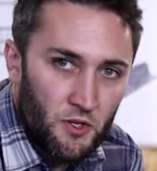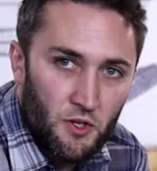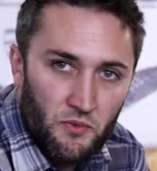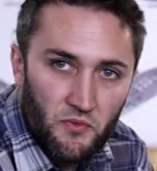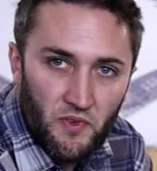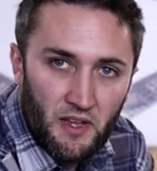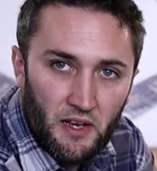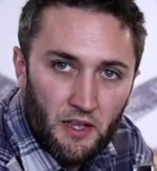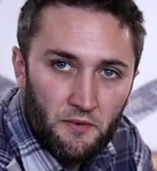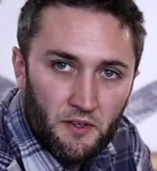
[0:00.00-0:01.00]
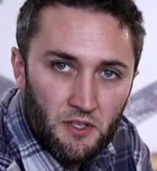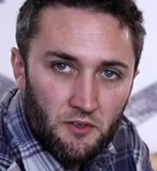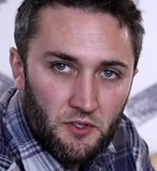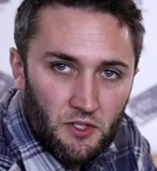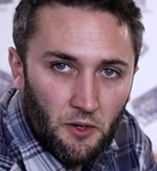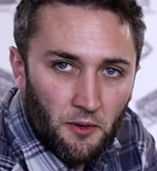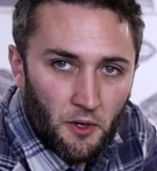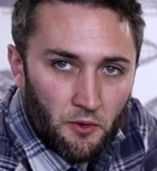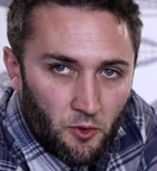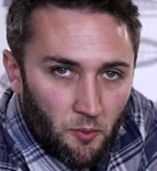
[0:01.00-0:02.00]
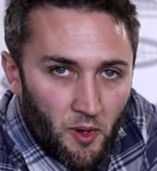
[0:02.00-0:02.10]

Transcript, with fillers: you can feel it if it, it's going over a